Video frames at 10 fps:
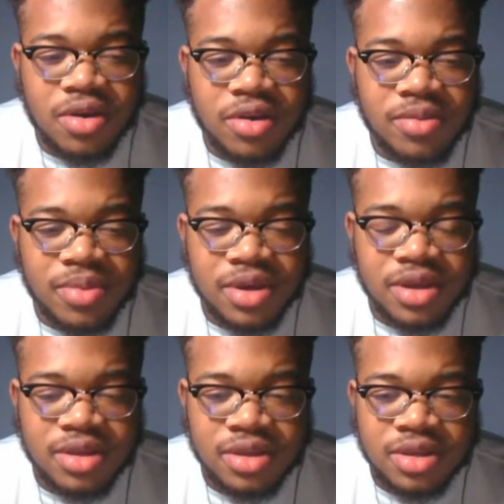hard,
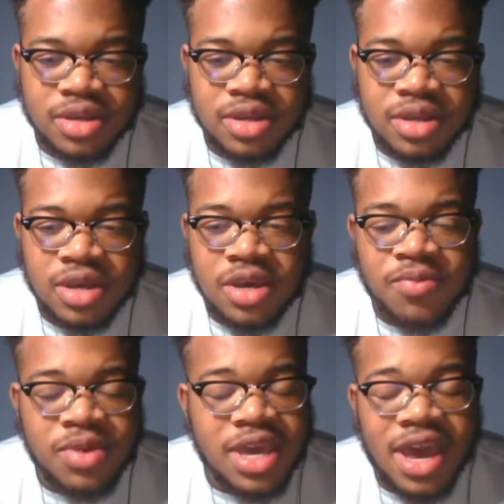but
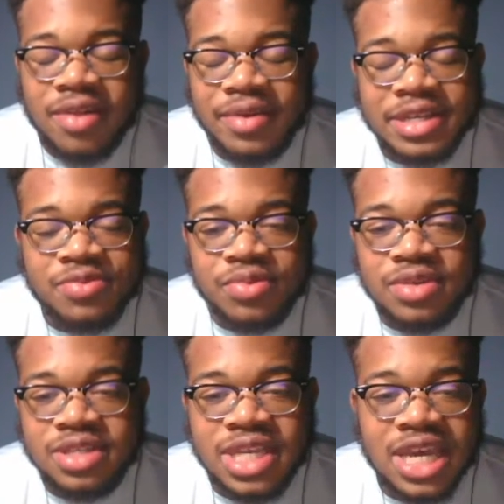we gotta at least
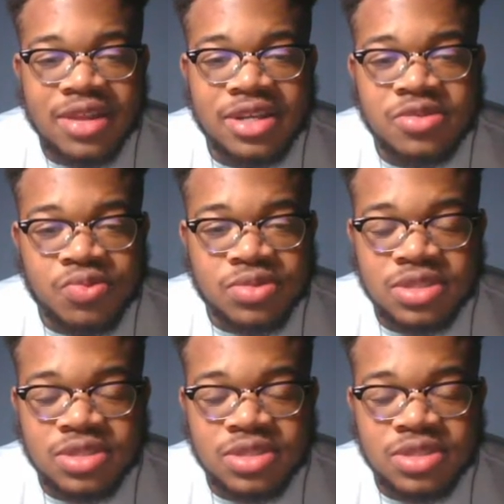take at least